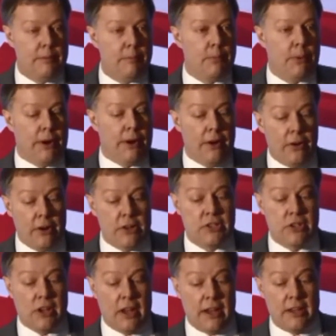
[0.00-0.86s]

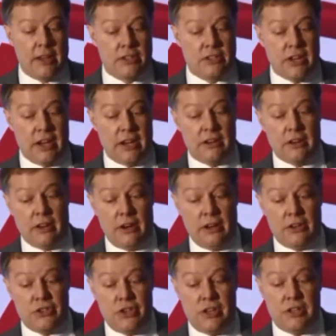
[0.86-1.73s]
Prioritize
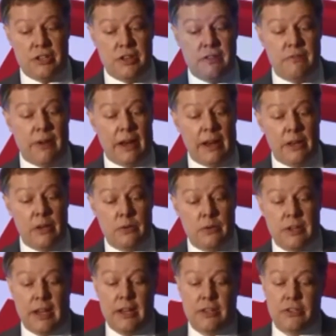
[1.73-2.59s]
technology, devalue
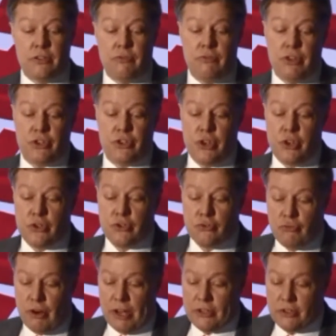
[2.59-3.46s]
data,
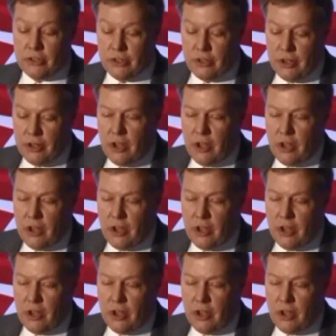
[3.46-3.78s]
reduce risk.